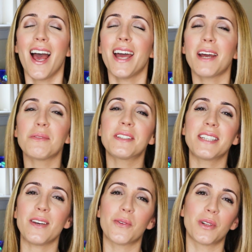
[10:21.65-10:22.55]
and I will
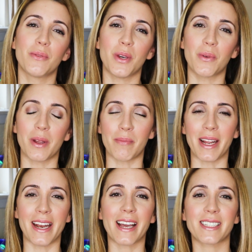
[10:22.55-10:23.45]
see all of you in
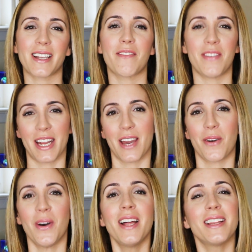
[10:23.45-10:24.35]
my next
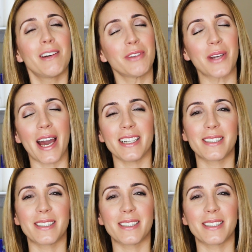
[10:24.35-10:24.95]
video. Love you guys.